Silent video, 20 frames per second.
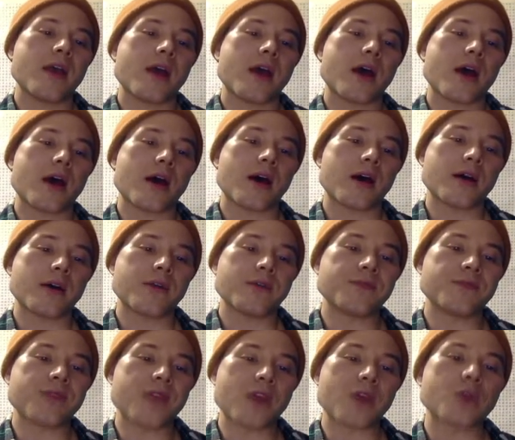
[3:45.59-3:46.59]
uh,
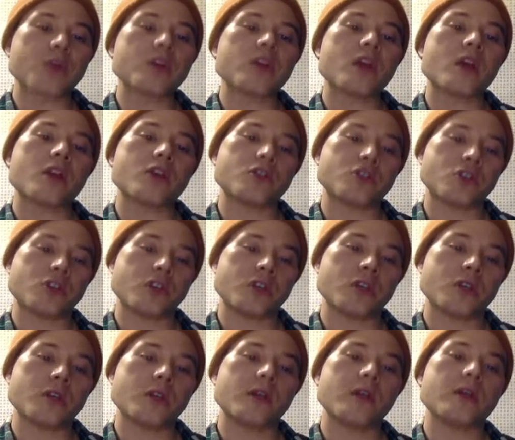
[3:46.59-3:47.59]

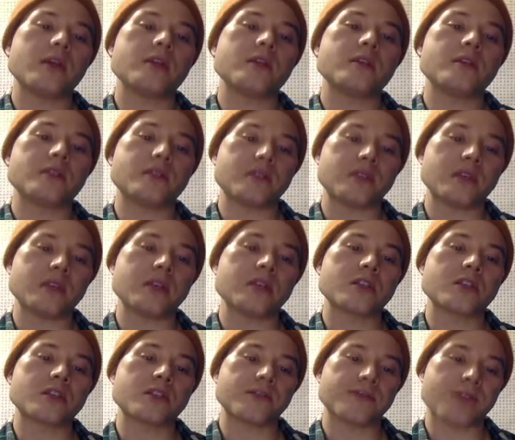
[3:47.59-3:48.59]
variation in
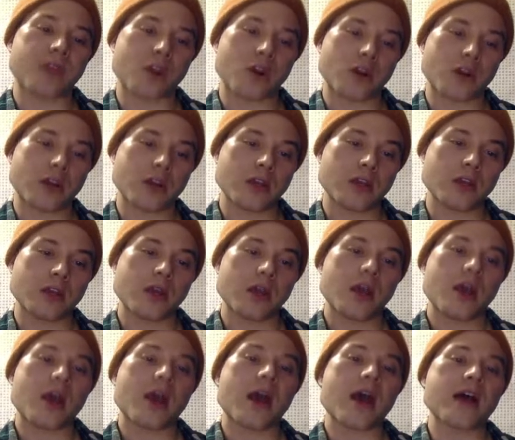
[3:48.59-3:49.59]
disease severity
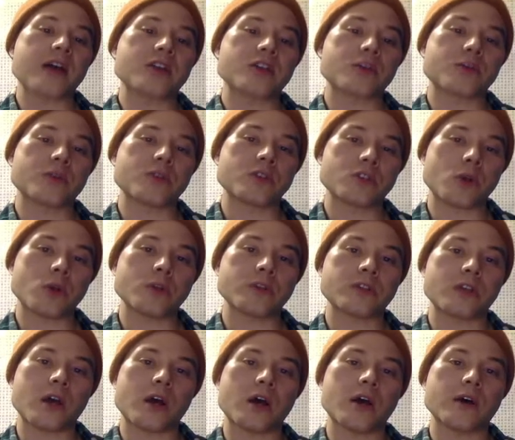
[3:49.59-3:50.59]
as a
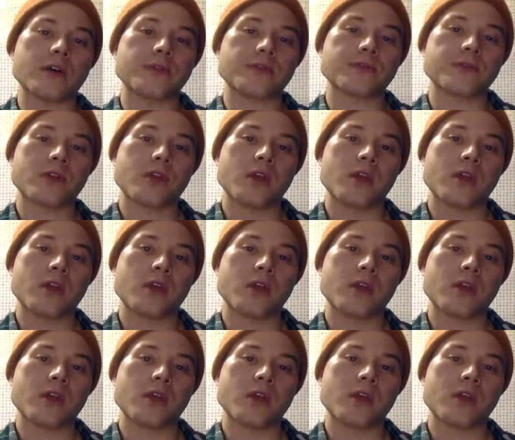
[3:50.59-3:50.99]
result of